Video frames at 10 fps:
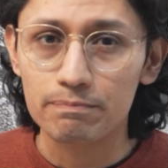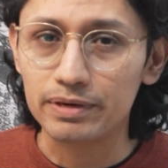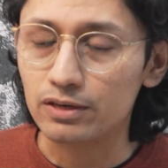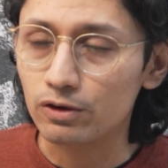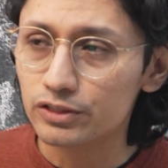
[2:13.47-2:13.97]

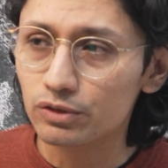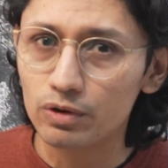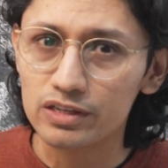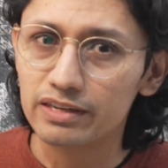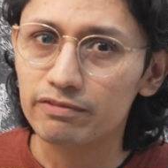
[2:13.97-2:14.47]
but also
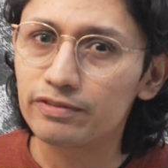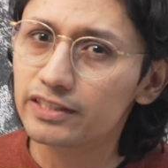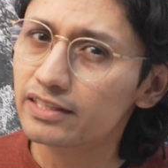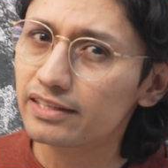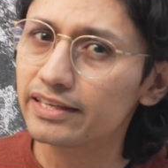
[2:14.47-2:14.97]
runs
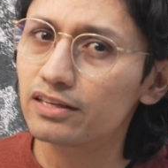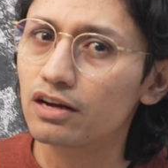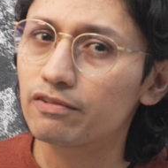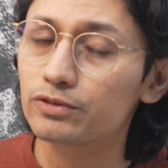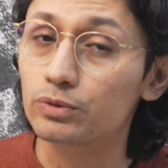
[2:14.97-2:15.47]
efficiently
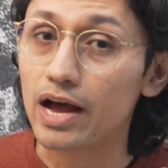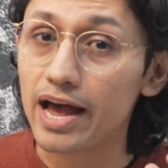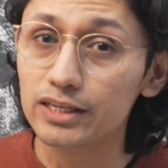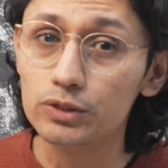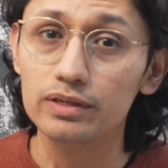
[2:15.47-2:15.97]
enough to
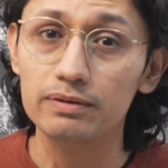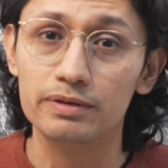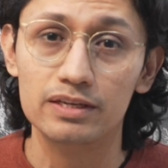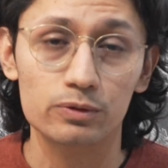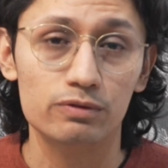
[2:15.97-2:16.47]
actually
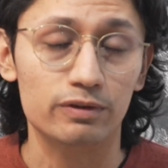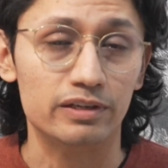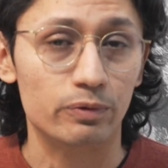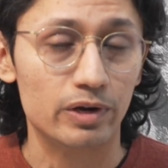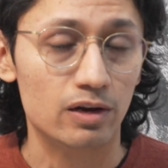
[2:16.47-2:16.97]
be useful
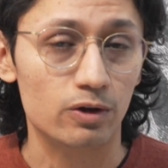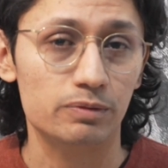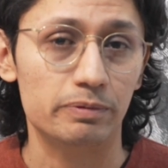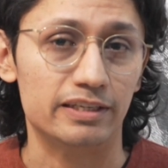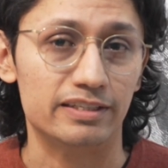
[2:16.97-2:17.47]
in real
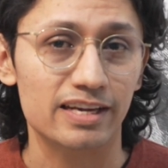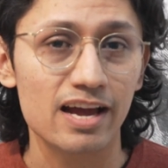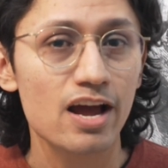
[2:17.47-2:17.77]
hospitals,